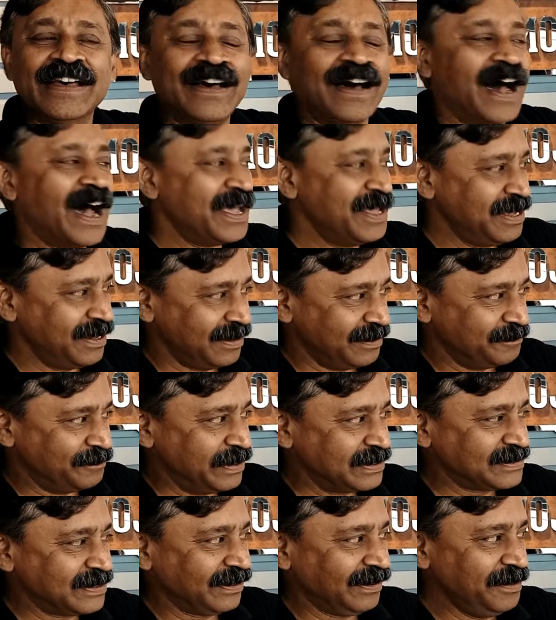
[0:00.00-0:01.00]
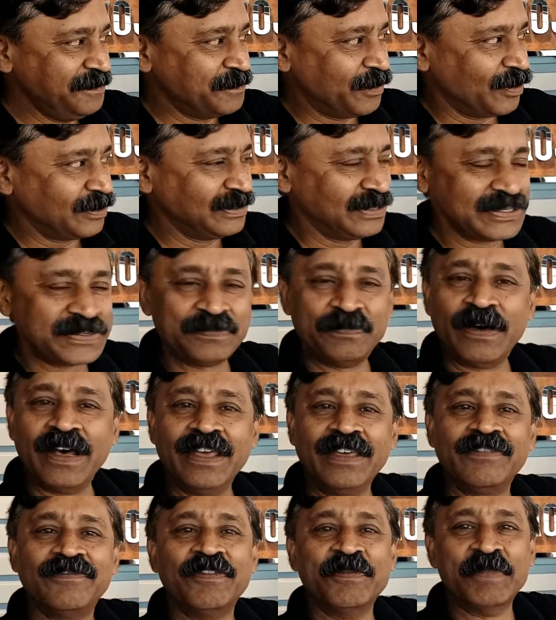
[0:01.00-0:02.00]
I basically bought this
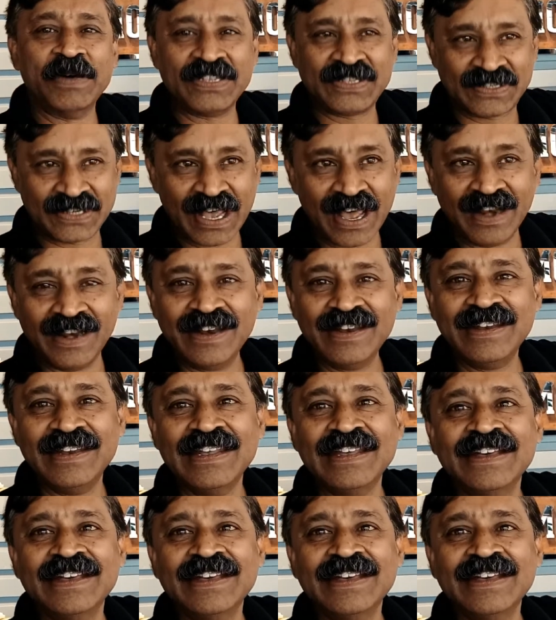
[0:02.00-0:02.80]
bike for my son.